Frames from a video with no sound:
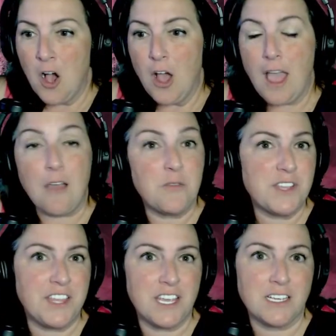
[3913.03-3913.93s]

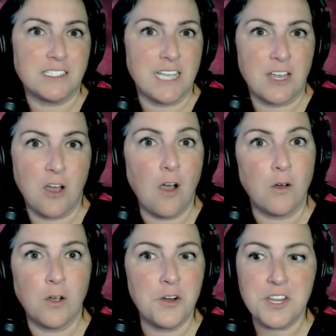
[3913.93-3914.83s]
everything is like, oh,
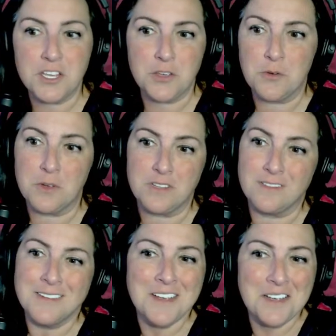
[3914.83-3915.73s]
hurting you, and
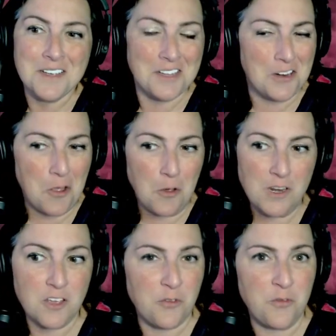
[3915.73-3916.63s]

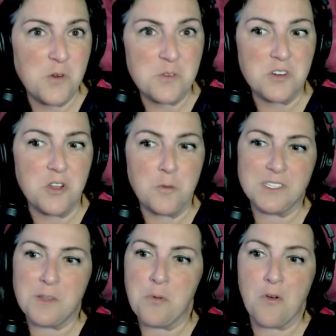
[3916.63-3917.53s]
eating a Fruit Loop is
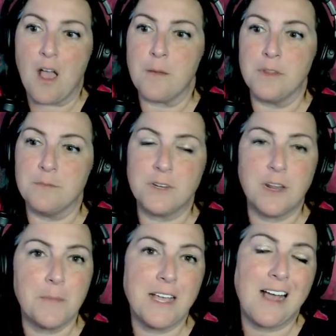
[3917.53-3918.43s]
a problem. And I'm
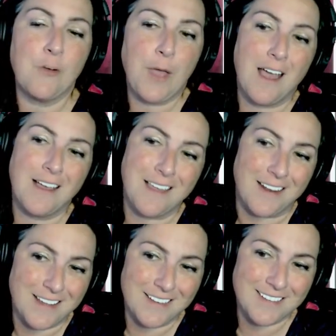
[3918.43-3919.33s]
like, okay, I get
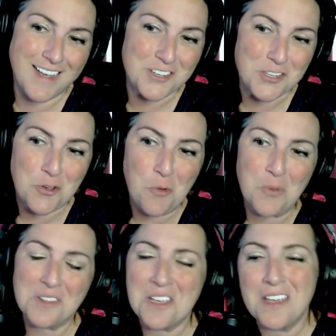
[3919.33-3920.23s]
it, I do, but
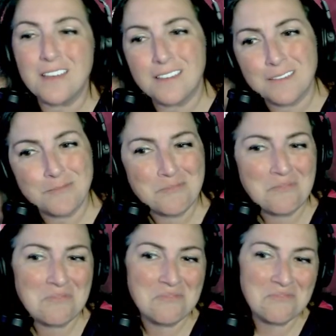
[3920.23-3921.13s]
like
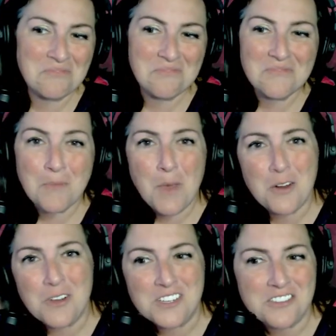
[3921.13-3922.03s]

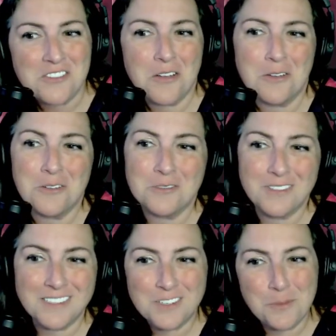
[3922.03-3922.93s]
moderation, y'all, a
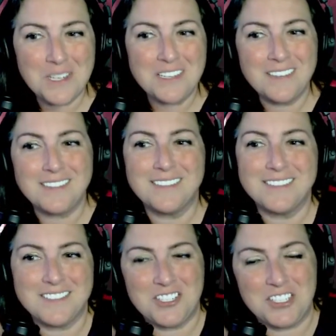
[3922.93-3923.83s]
little bit.
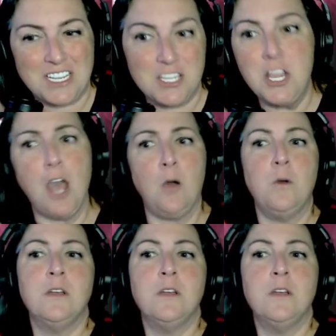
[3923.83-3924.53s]
She's like, no.